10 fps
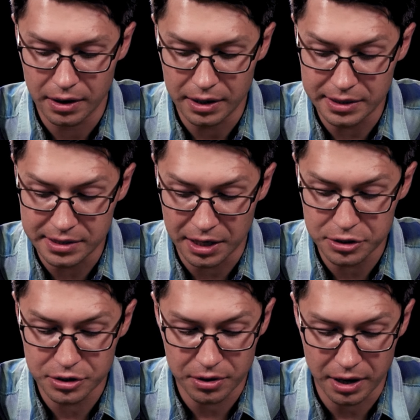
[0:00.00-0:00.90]
He
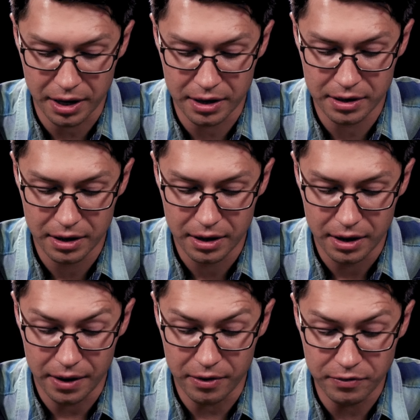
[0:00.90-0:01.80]
touched her hand,
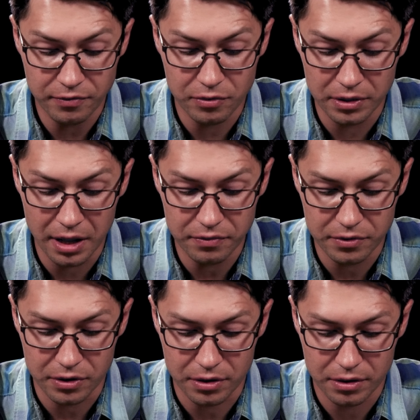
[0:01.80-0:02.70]
and the fever
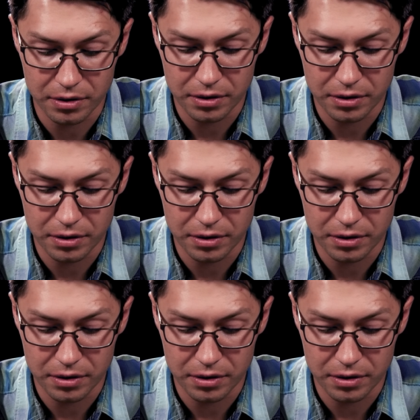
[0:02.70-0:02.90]
left her,